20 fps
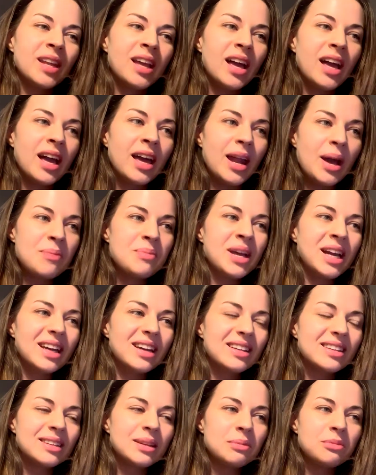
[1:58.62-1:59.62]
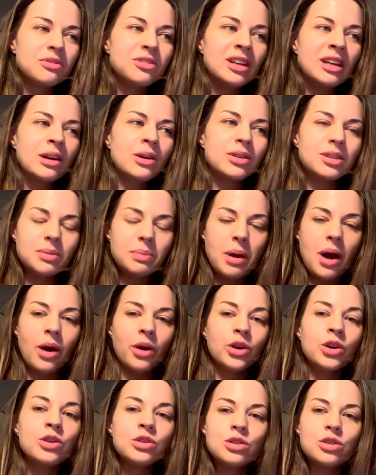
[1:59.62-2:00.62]
And I made some videos about
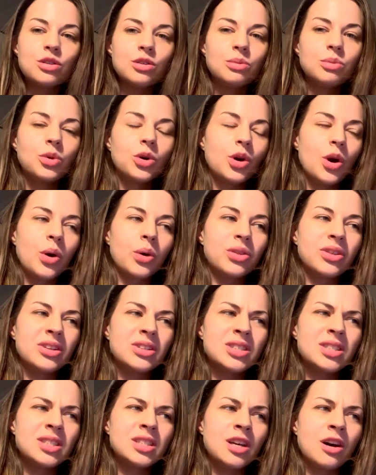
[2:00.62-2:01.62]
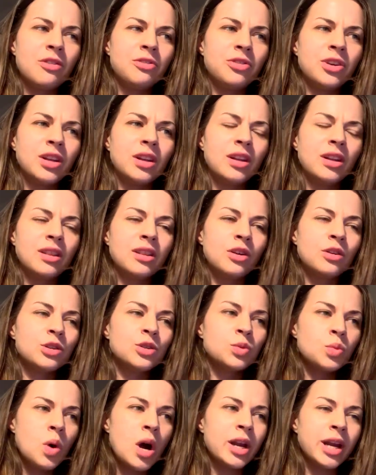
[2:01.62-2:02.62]
YouTube growth and stuff, and
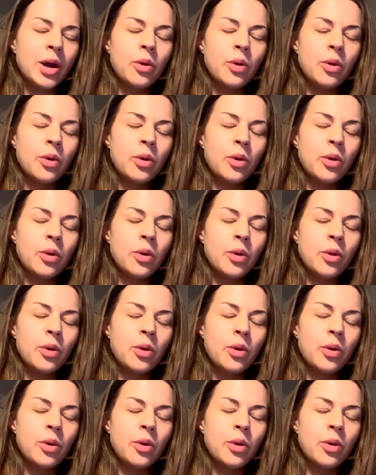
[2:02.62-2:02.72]
there's one I